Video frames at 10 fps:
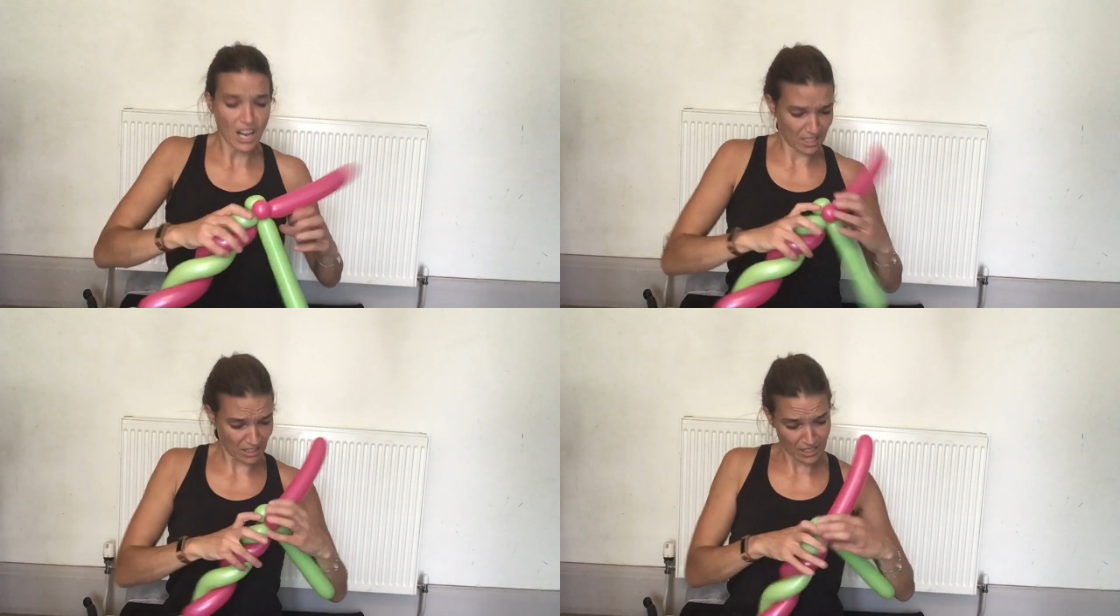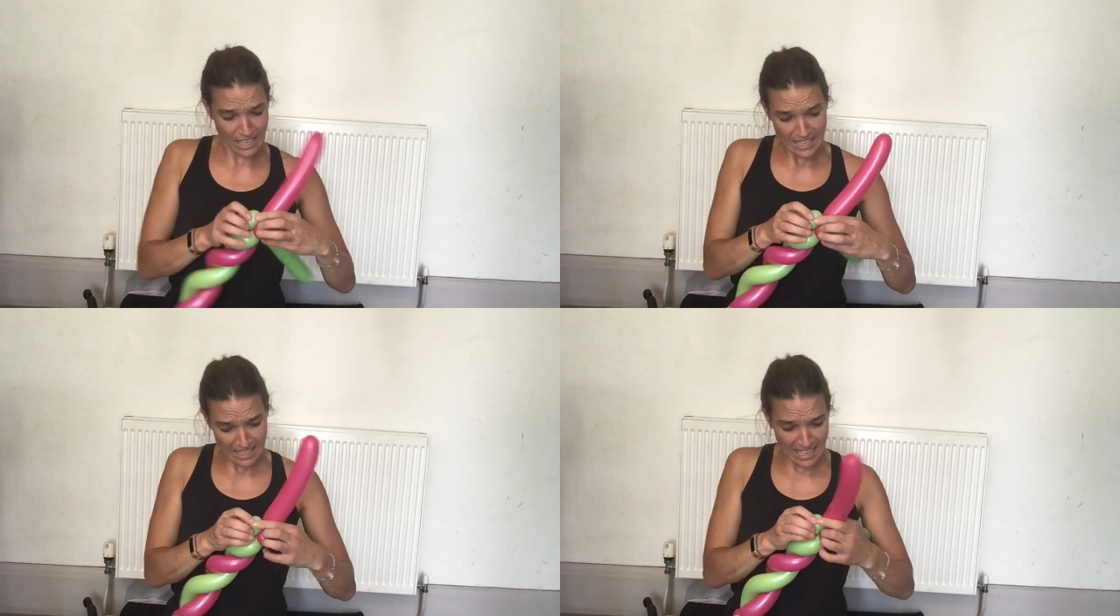As I
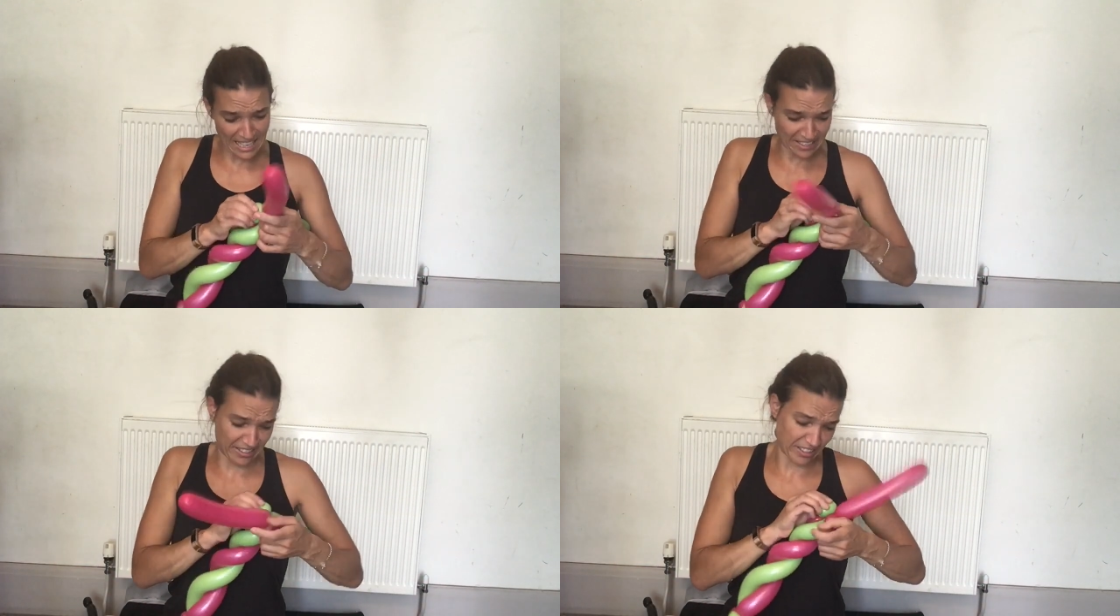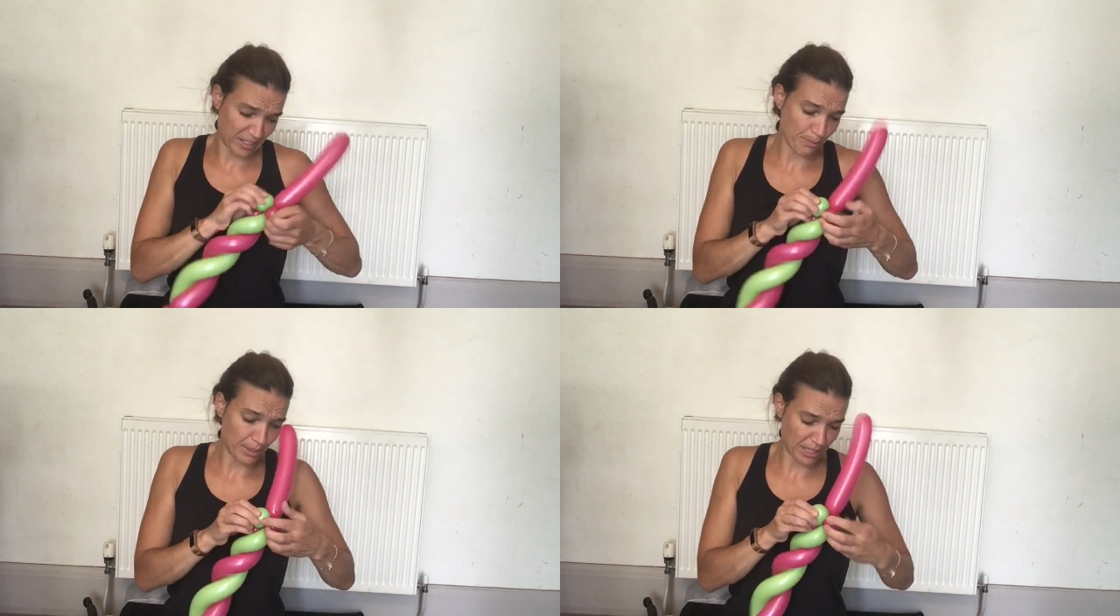said, it's the
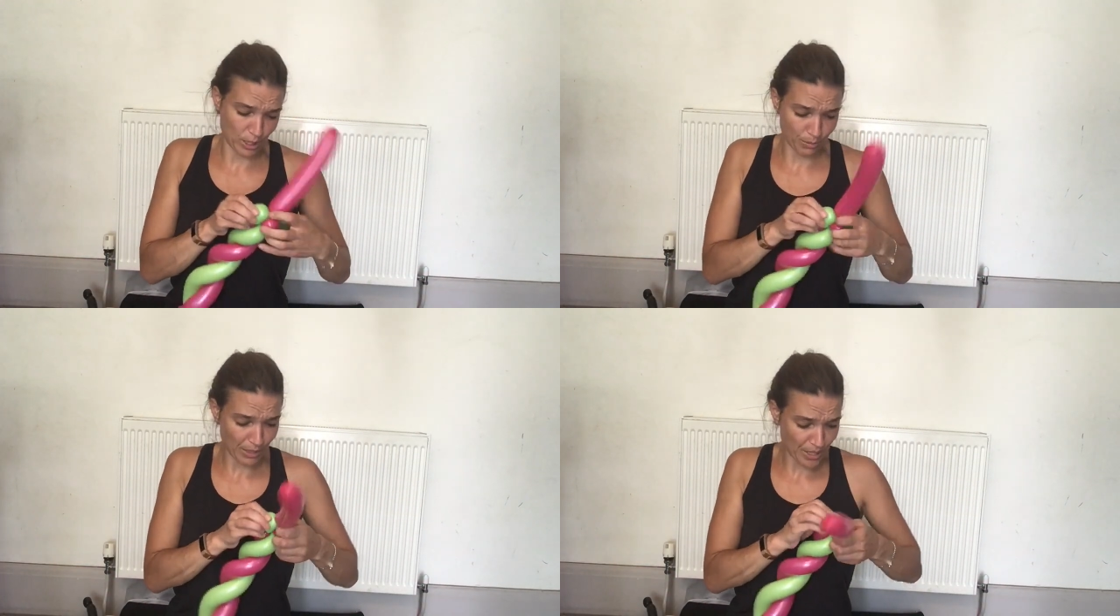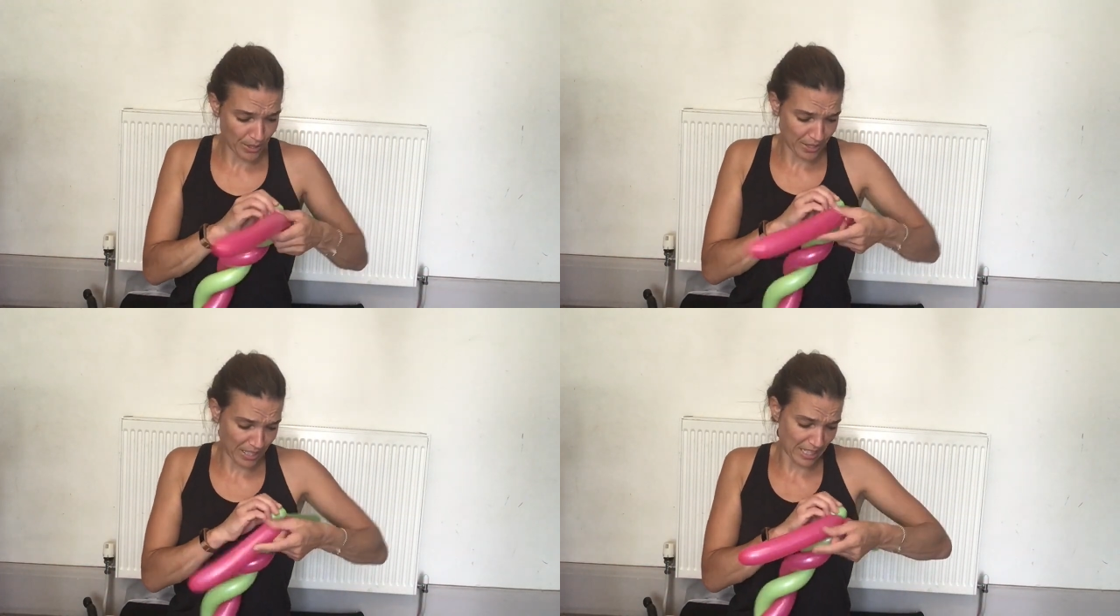simplest
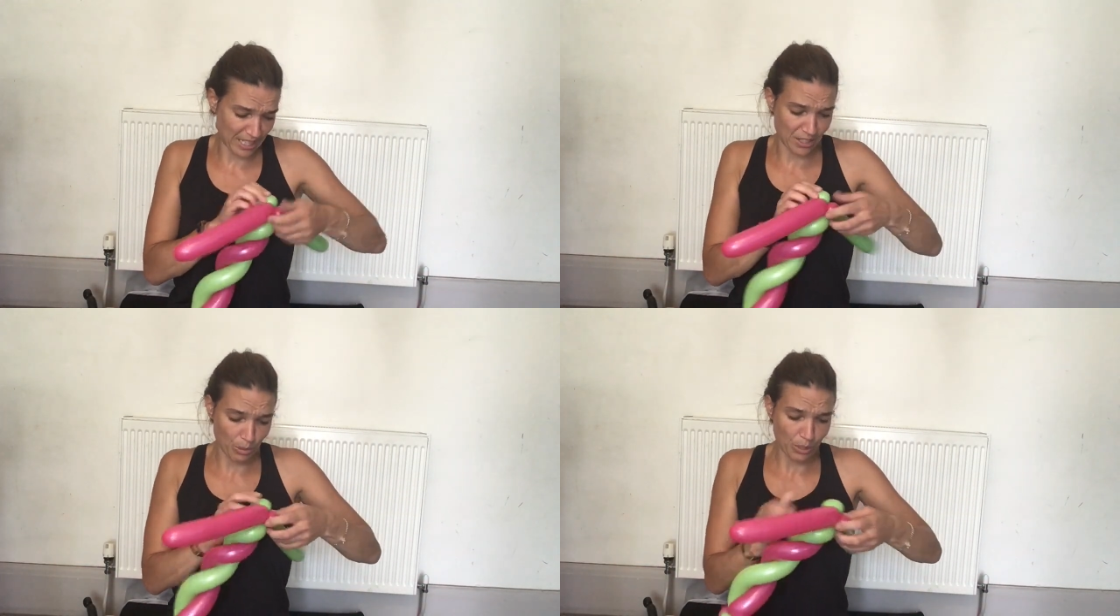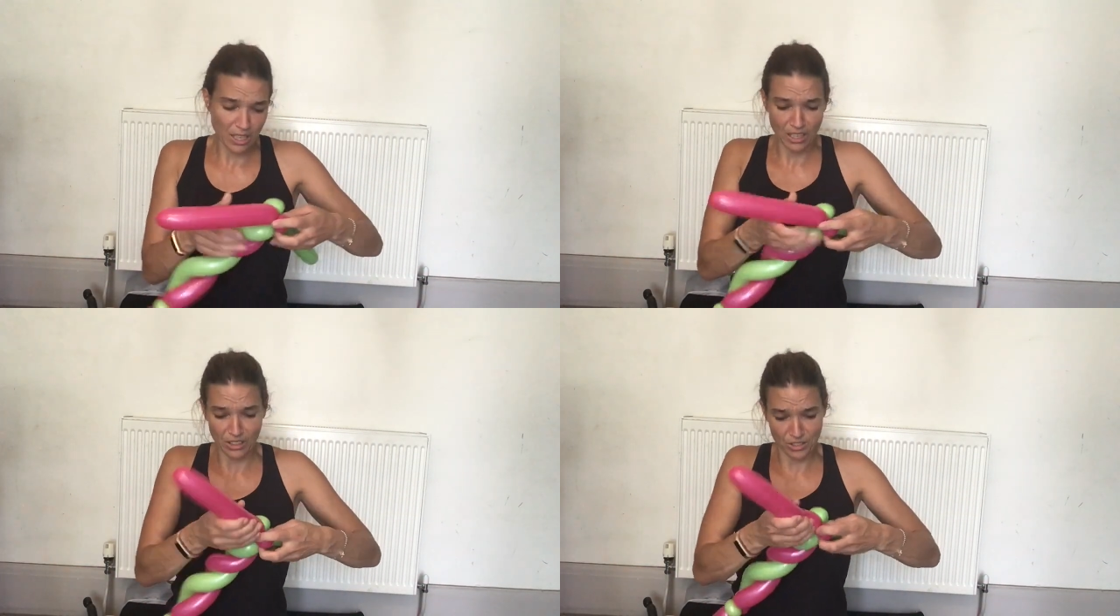balloon in the
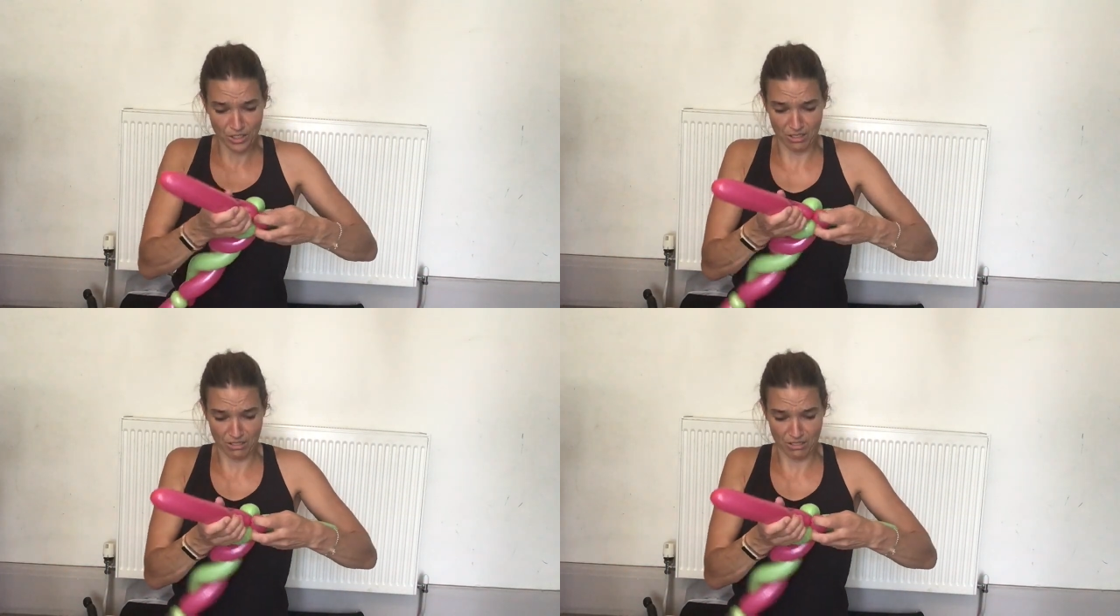world.